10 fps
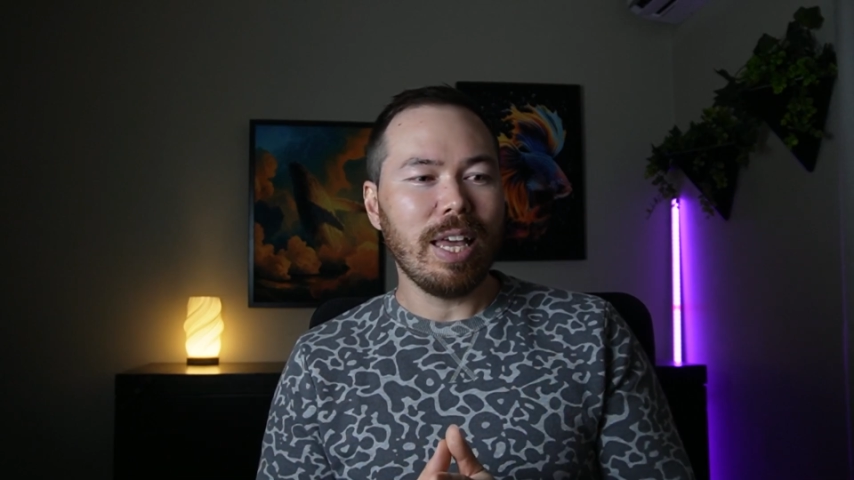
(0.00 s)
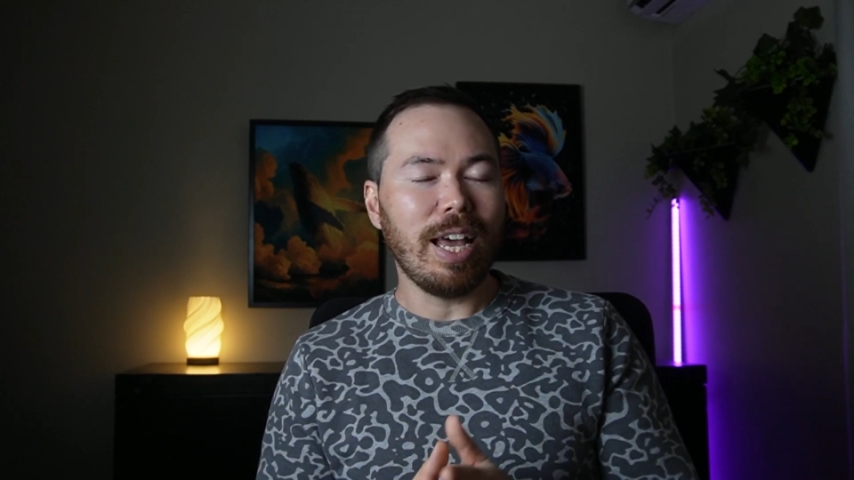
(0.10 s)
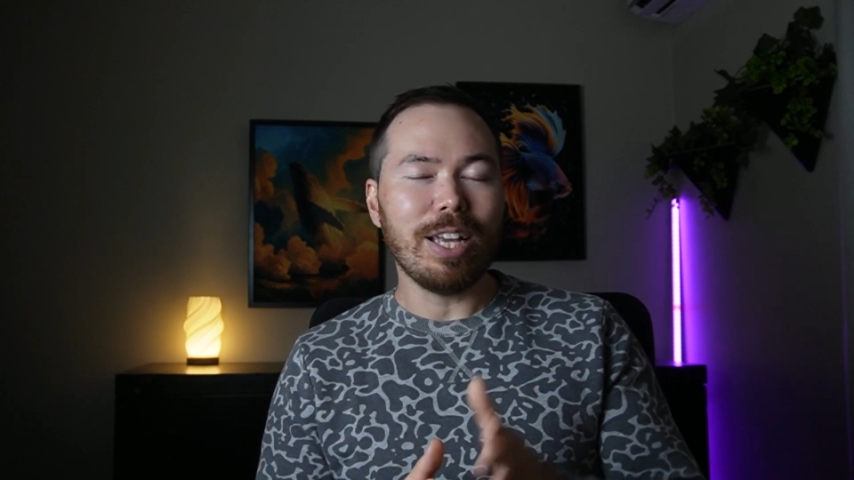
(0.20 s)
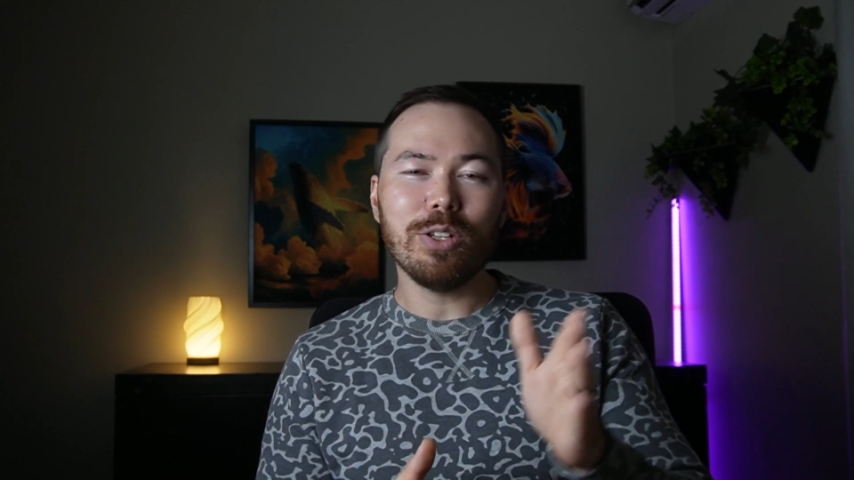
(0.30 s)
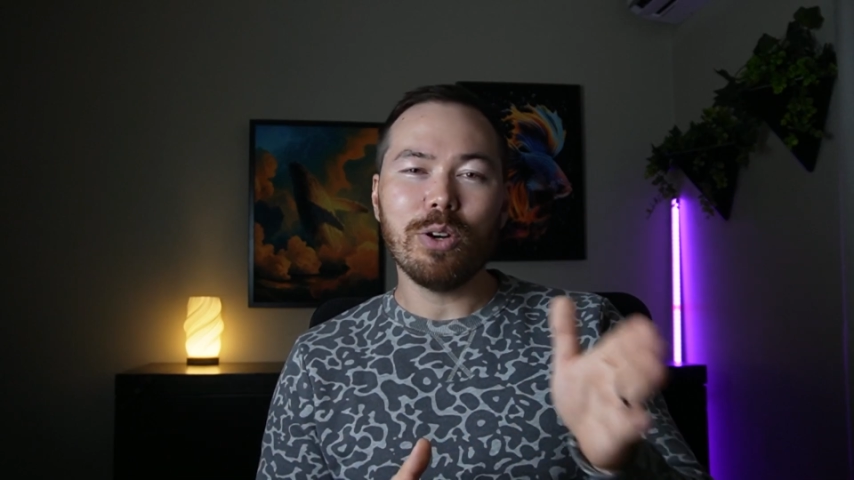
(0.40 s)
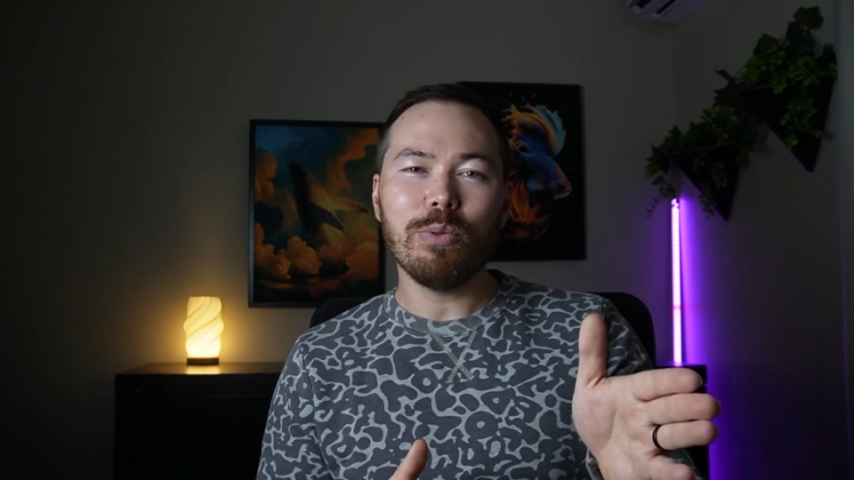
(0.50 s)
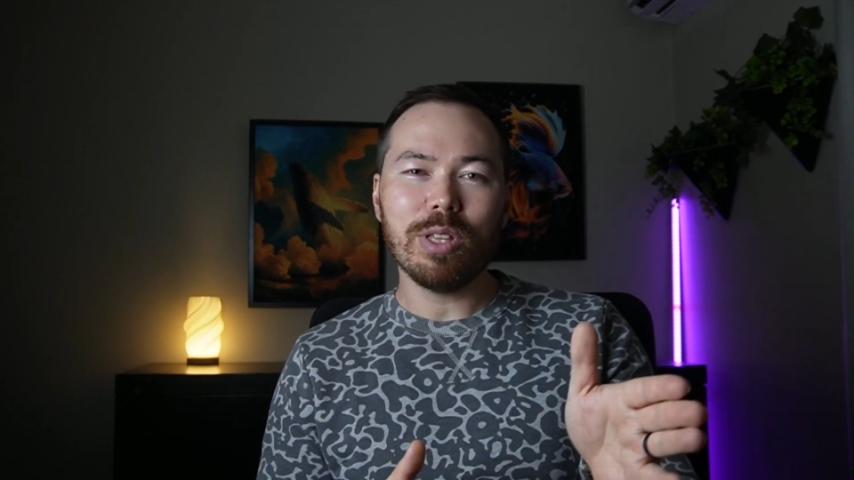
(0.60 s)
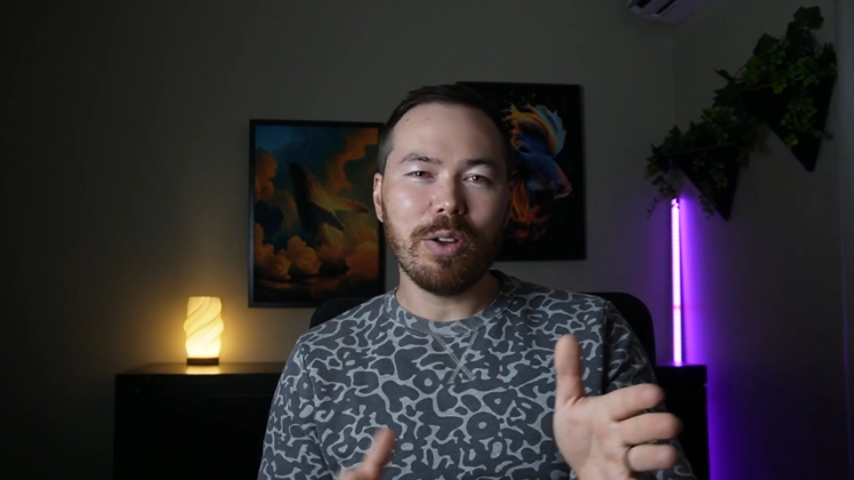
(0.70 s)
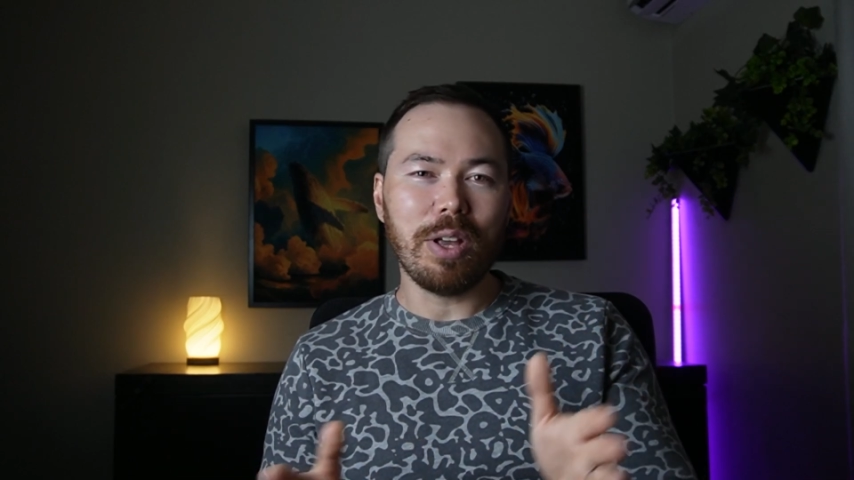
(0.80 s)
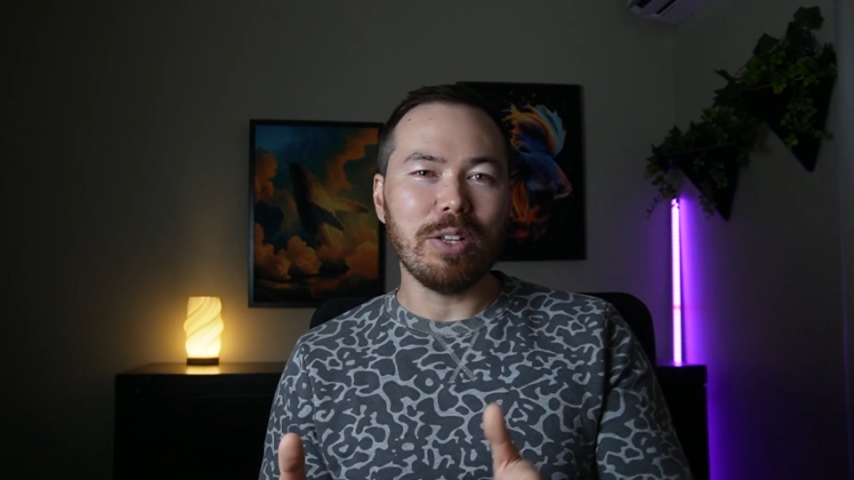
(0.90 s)
and you know whether
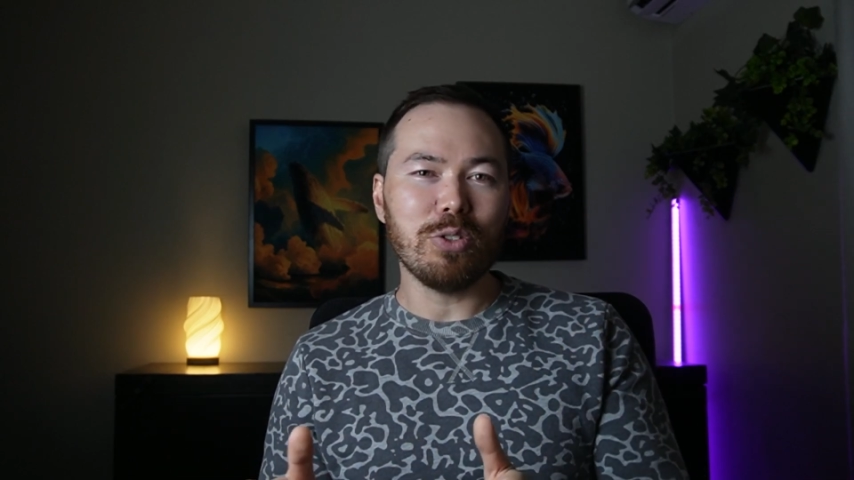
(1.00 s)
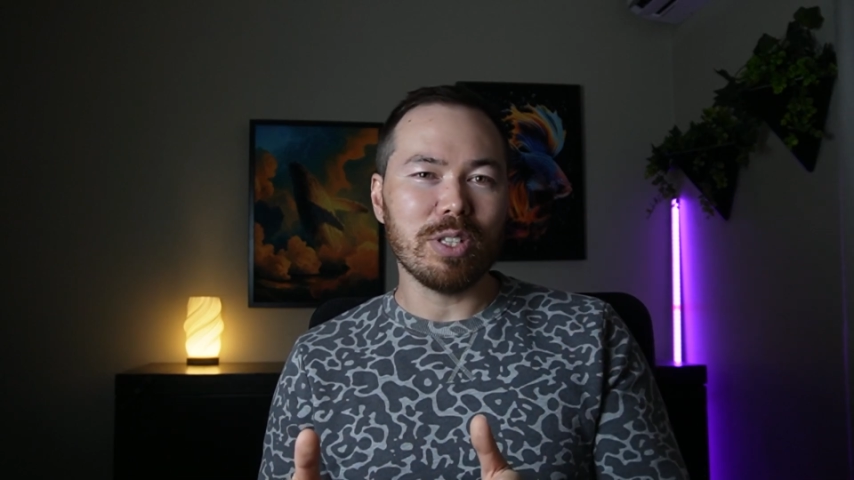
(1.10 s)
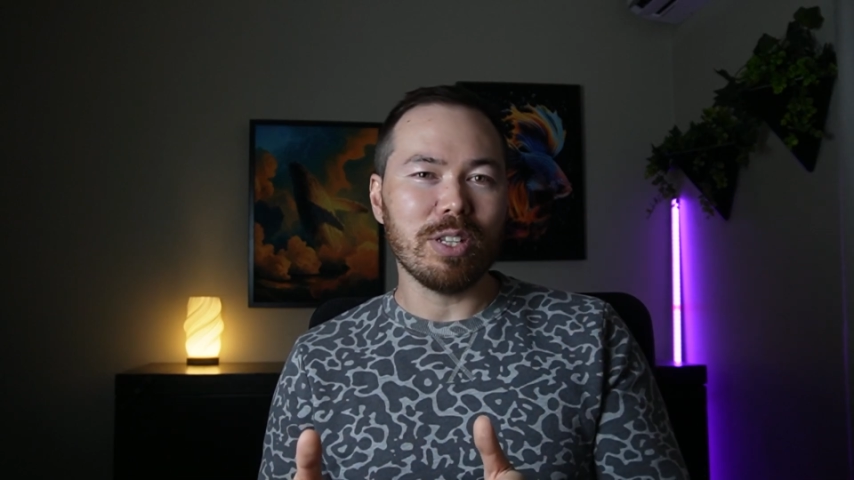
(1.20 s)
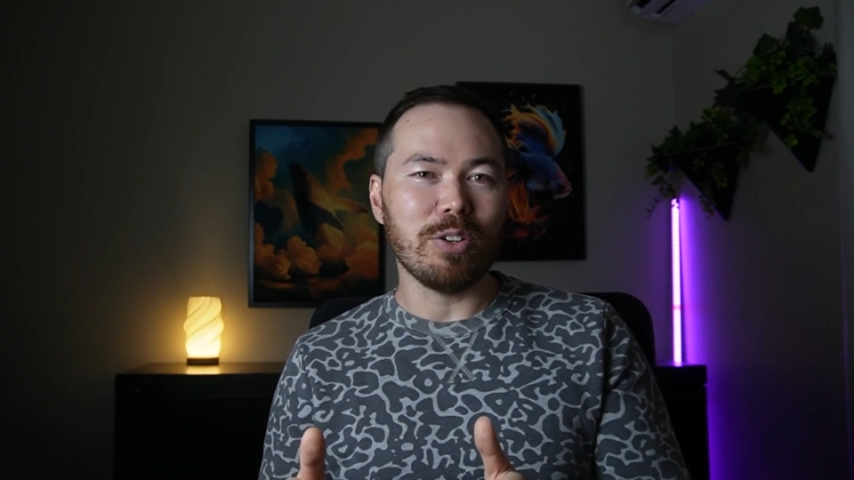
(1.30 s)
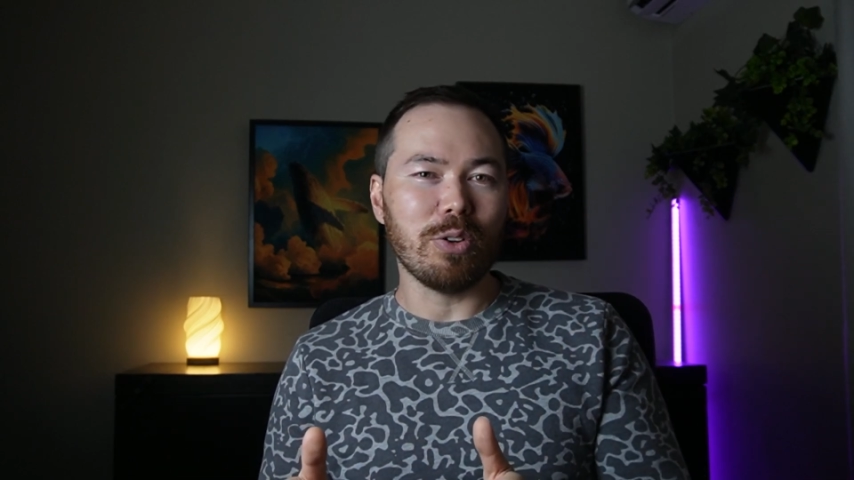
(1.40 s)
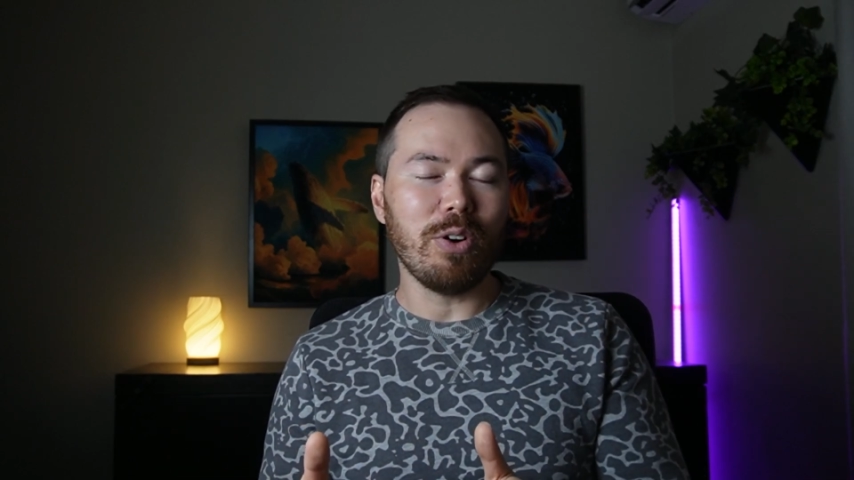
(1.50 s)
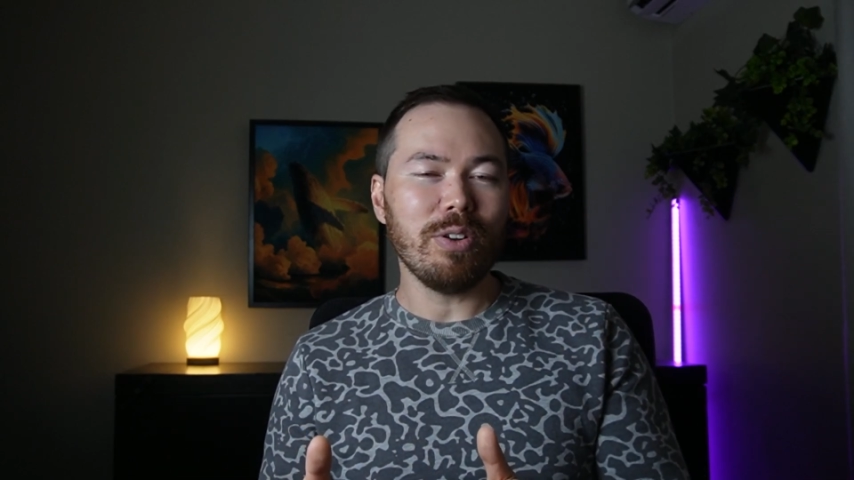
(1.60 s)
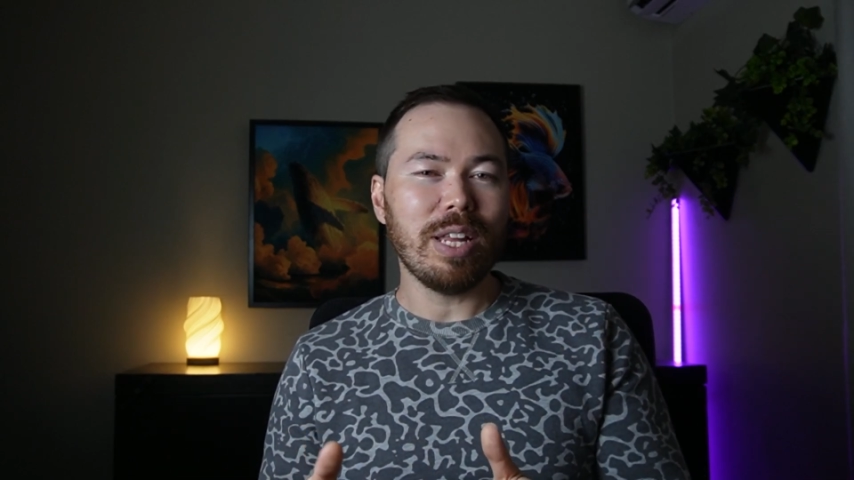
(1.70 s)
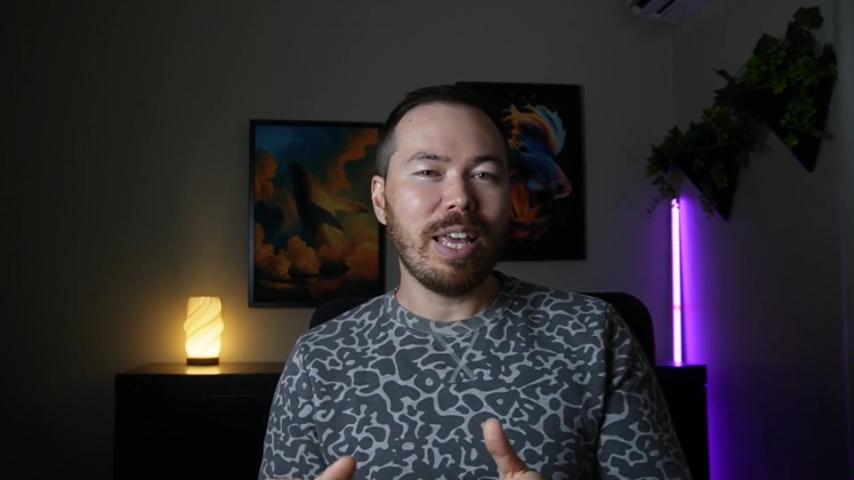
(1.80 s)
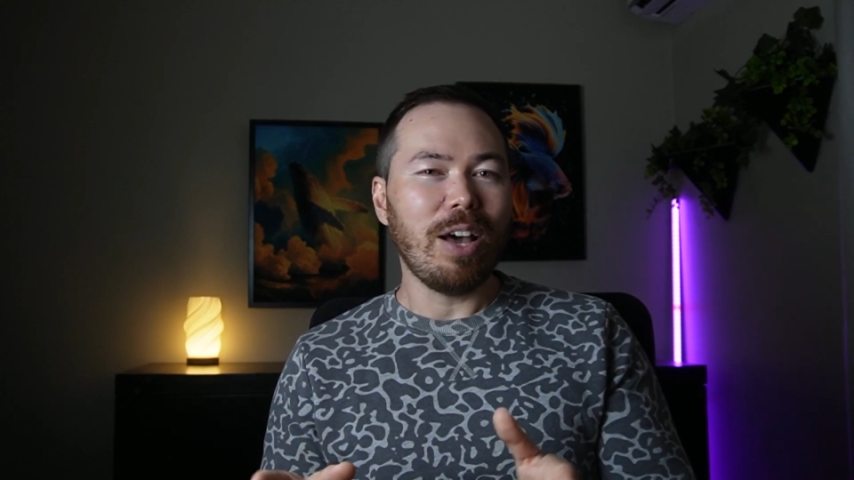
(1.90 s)
you're interested or not,